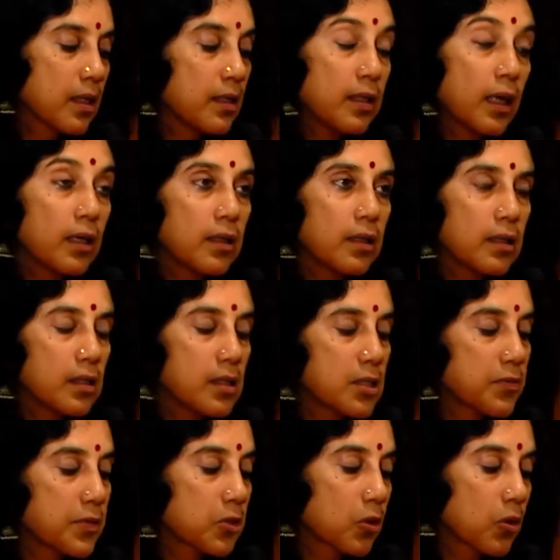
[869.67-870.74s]
young
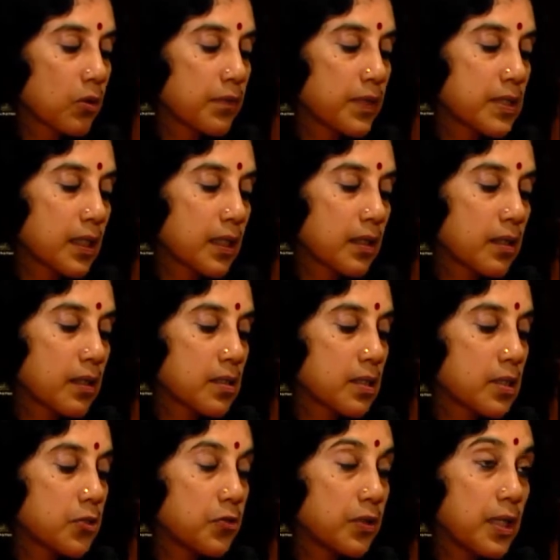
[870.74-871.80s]
girls with torn vaginas
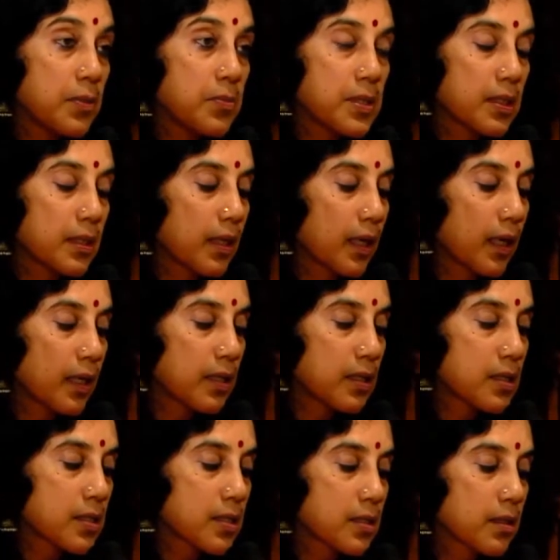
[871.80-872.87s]
and dreams in their
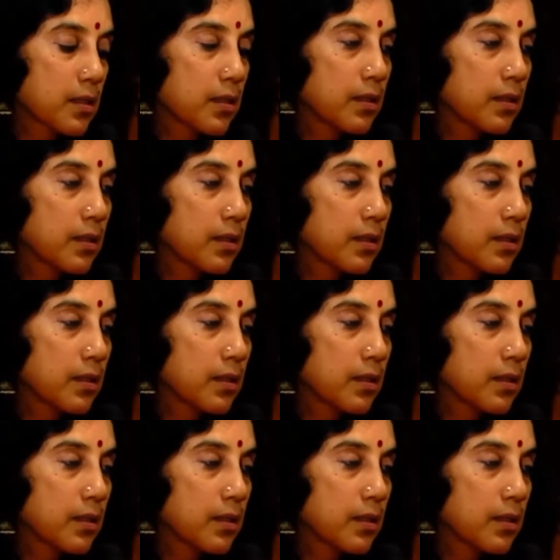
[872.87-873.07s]
eyes,